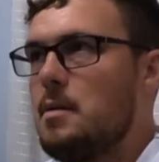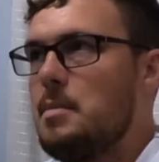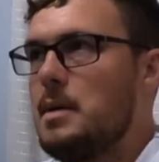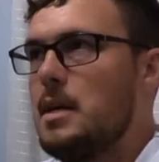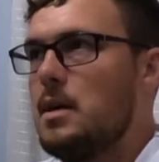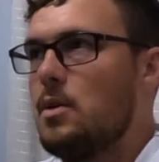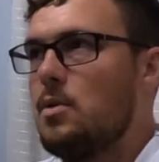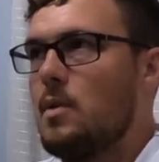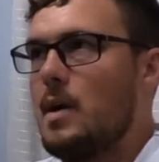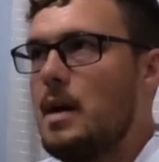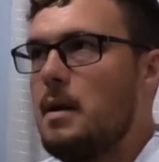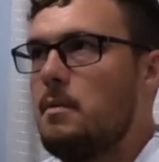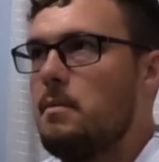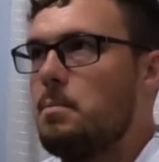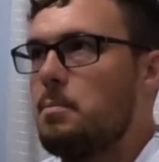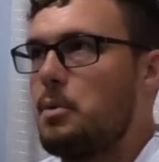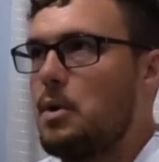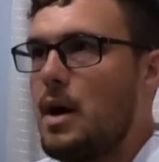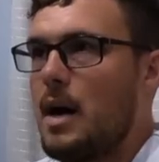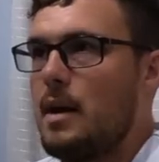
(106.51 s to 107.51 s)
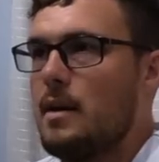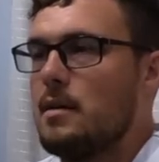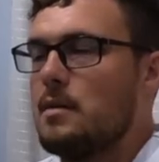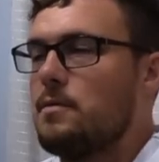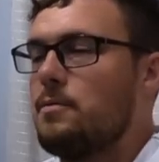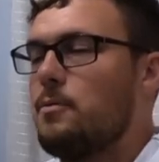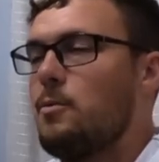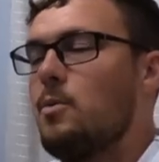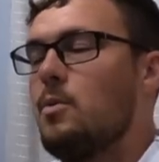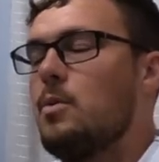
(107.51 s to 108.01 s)
gonna be a great
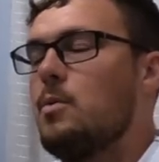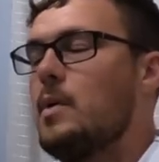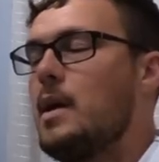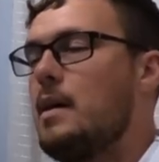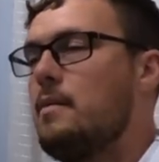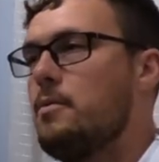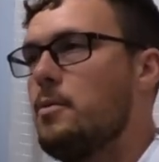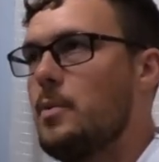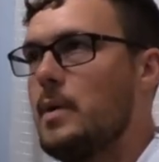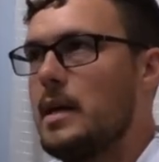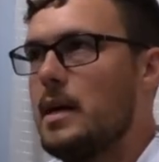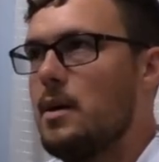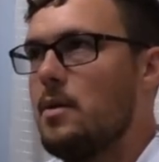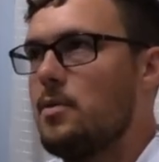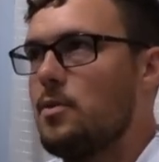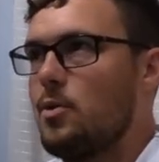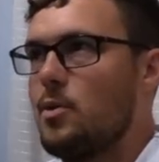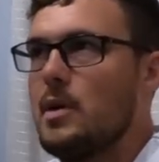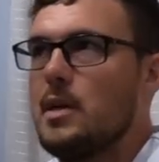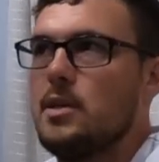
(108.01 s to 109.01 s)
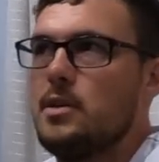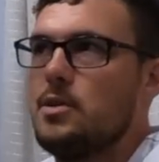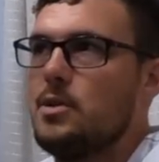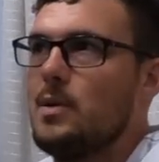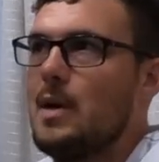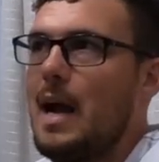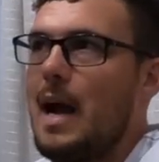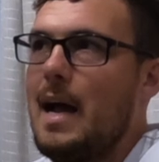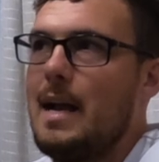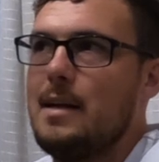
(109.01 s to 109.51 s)
product for whenever we go through
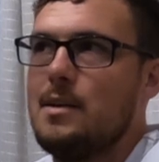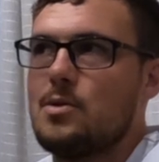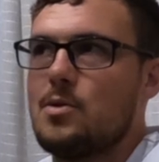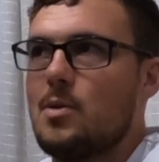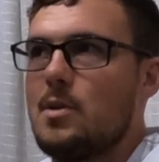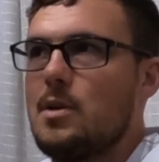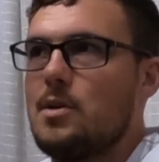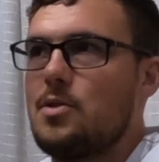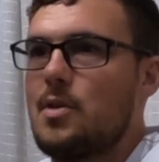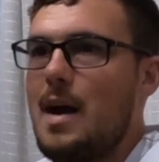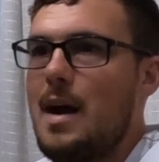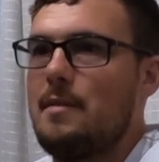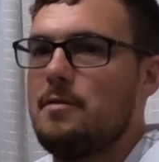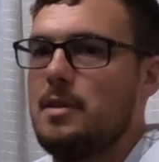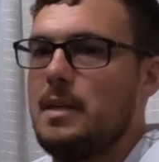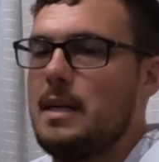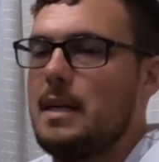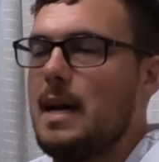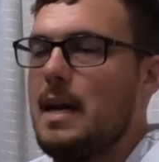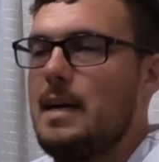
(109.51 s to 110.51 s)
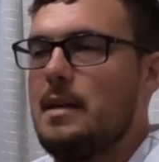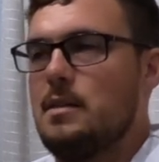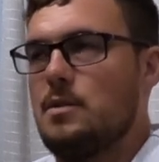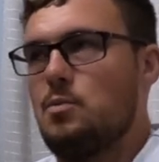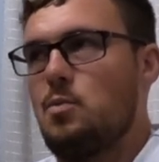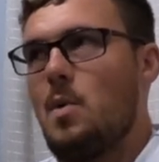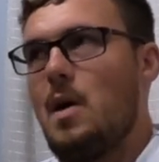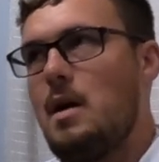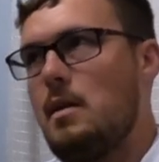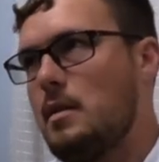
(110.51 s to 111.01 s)
and do any sort of traveling,
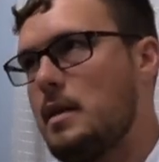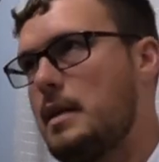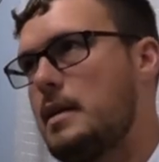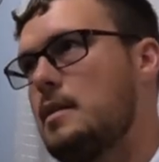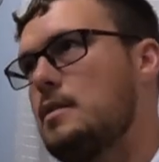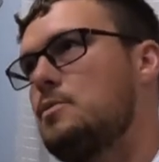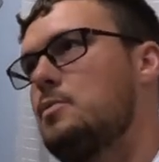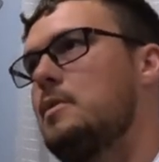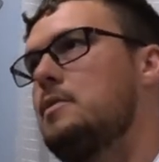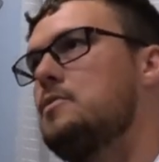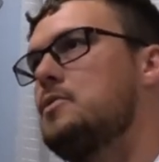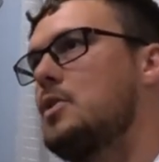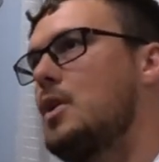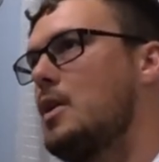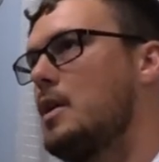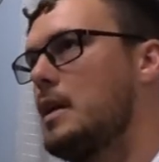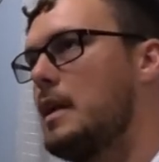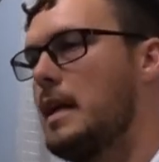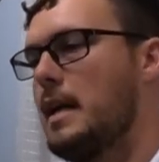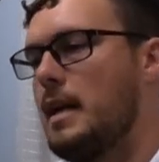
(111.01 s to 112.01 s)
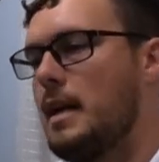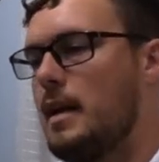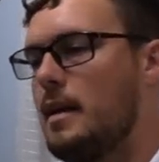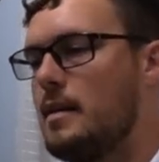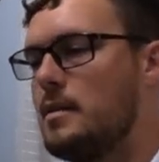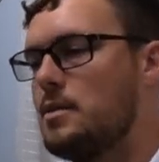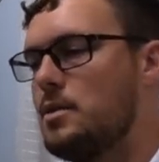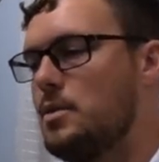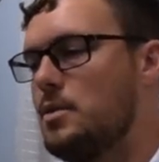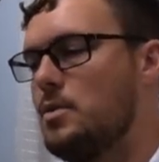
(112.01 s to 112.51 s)
as well as we started
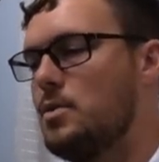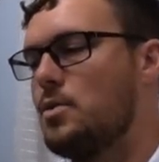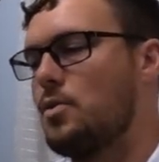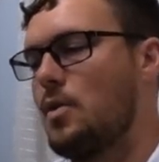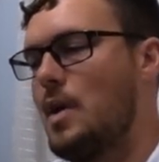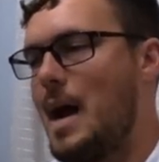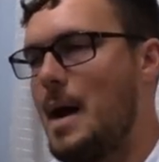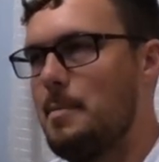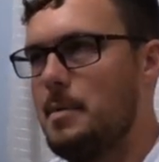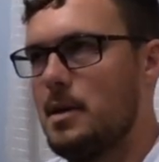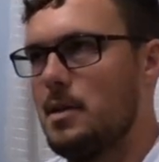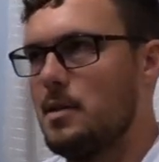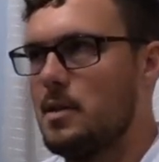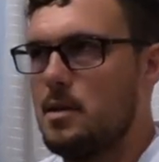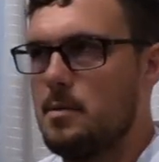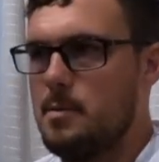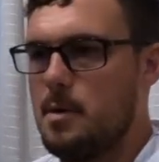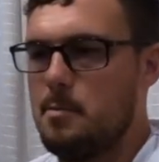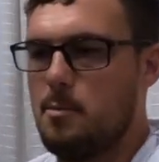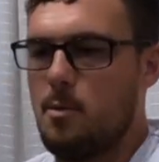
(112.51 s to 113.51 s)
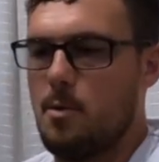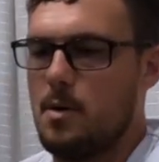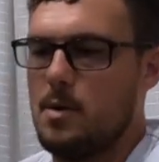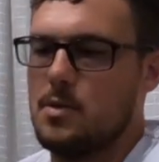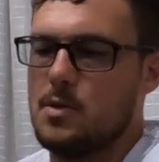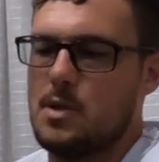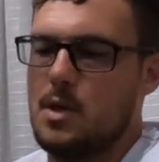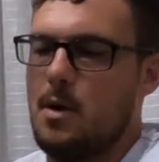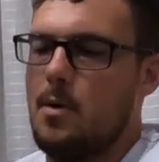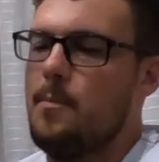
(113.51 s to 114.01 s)
getting into crabbing a little bit
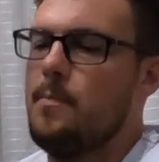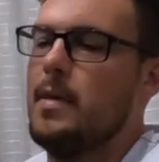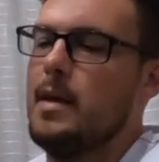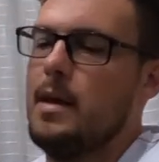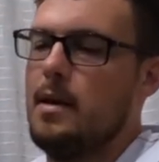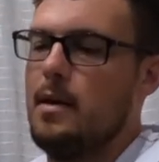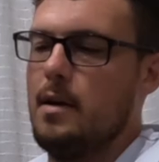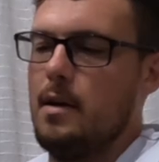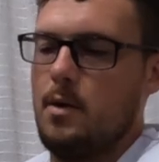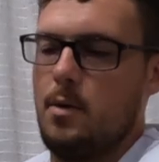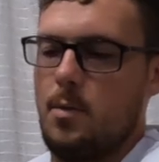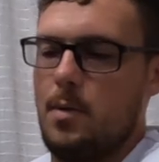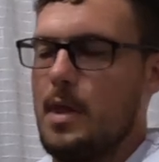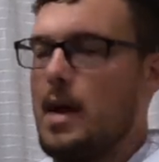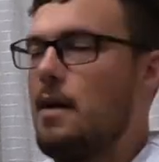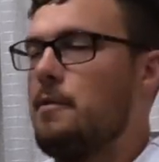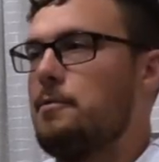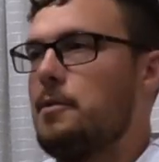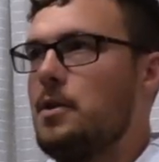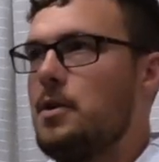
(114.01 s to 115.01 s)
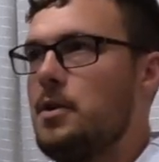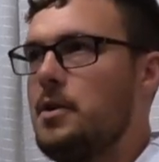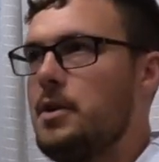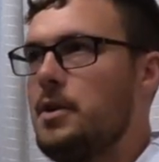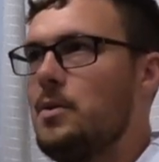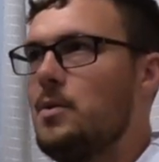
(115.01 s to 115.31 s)
more. So without further